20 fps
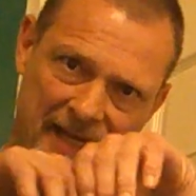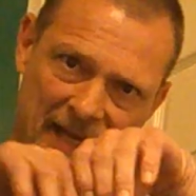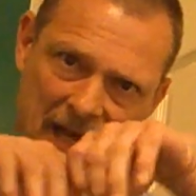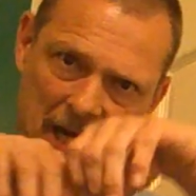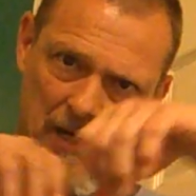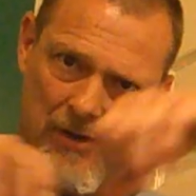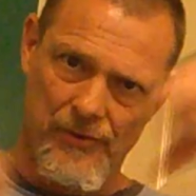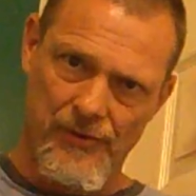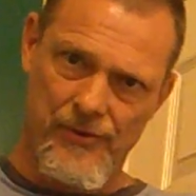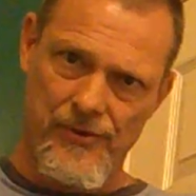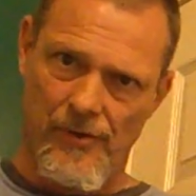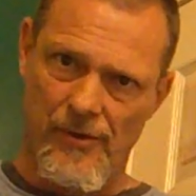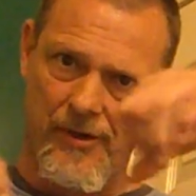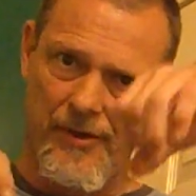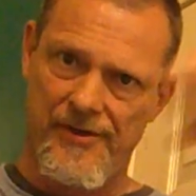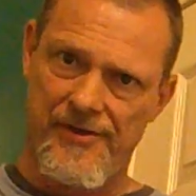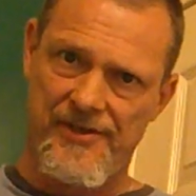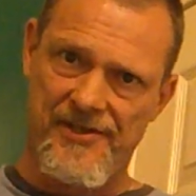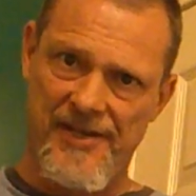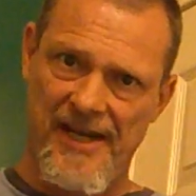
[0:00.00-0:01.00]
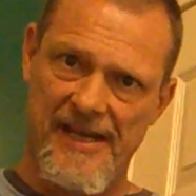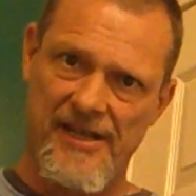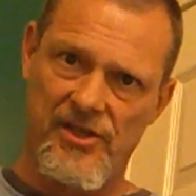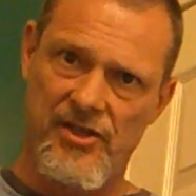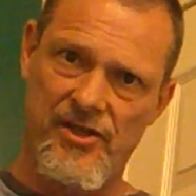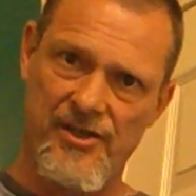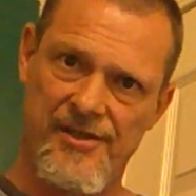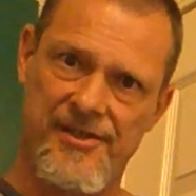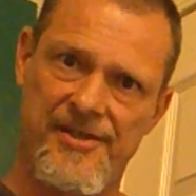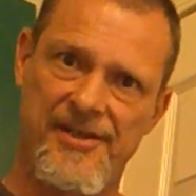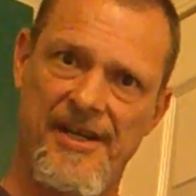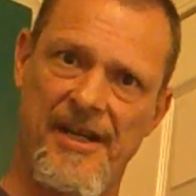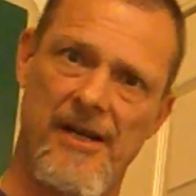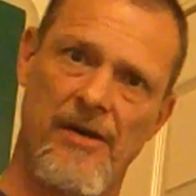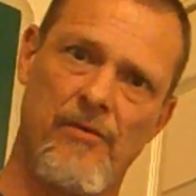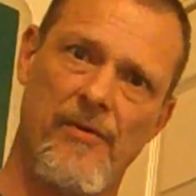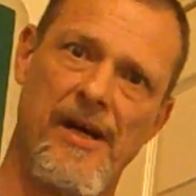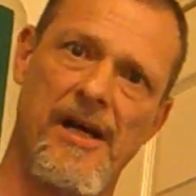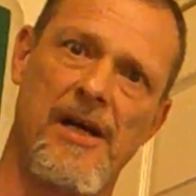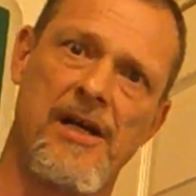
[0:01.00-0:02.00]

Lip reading: the outdoor stations there where